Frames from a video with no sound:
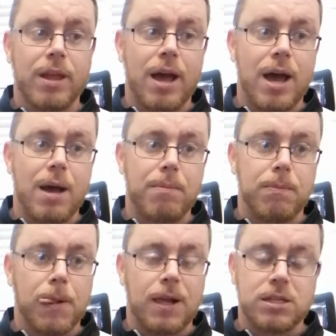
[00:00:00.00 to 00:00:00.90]

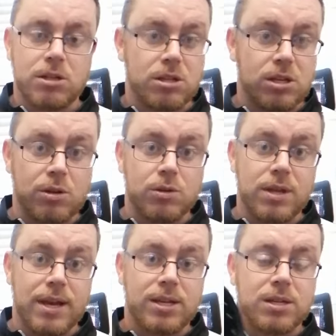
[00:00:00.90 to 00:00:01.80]
I tend to use
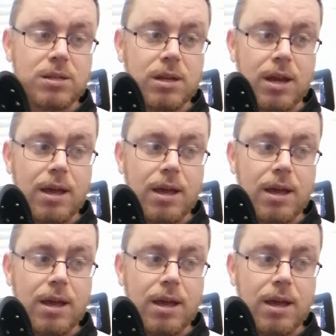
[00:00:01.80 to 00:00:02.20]
this